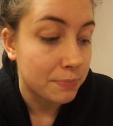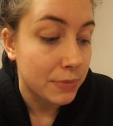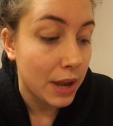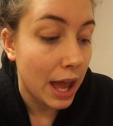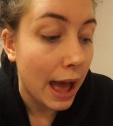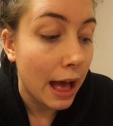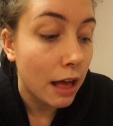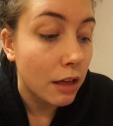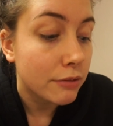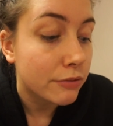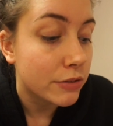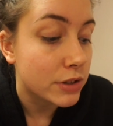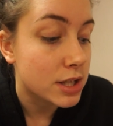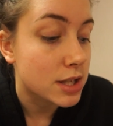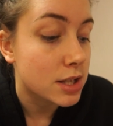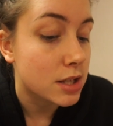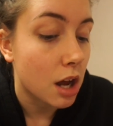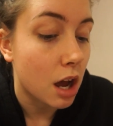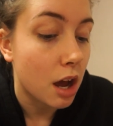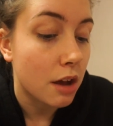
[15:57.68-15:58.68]
health and
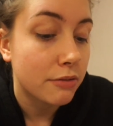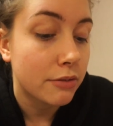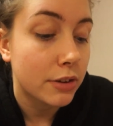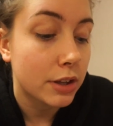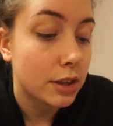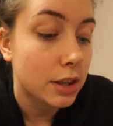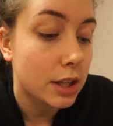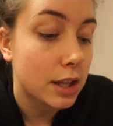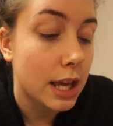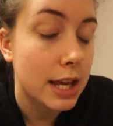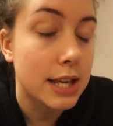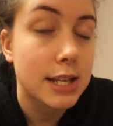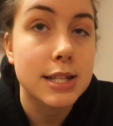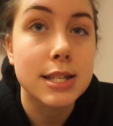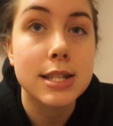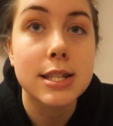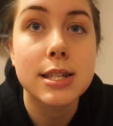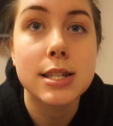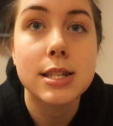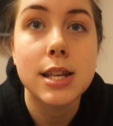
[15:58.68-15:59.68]
stuff, and
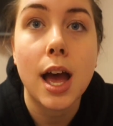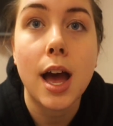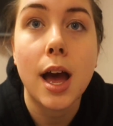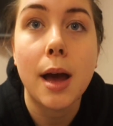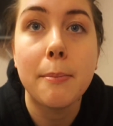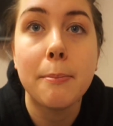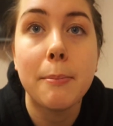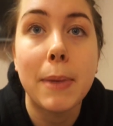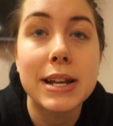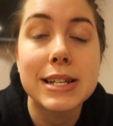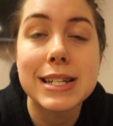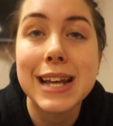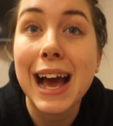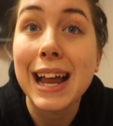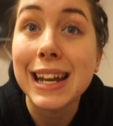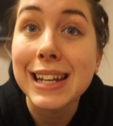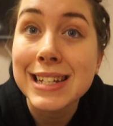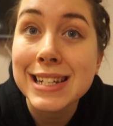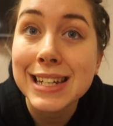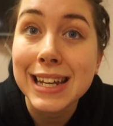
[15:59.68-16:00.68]
his
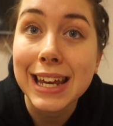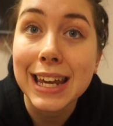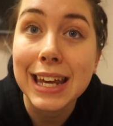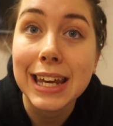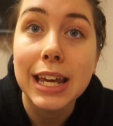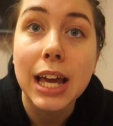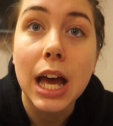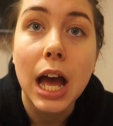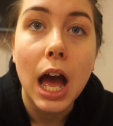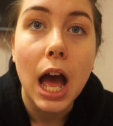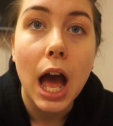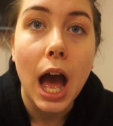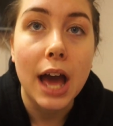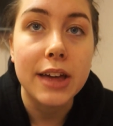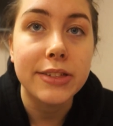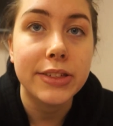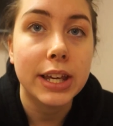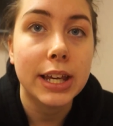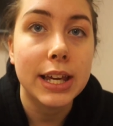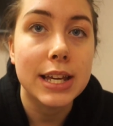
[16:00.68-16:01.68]
mentality, I
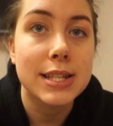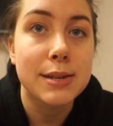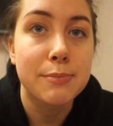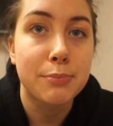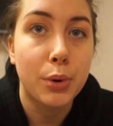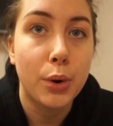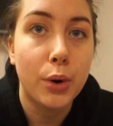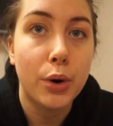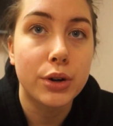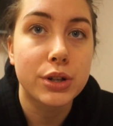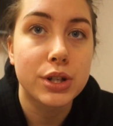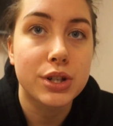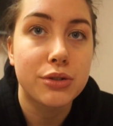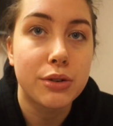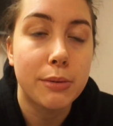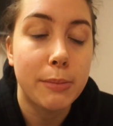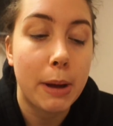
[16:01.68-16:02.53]
think it is important to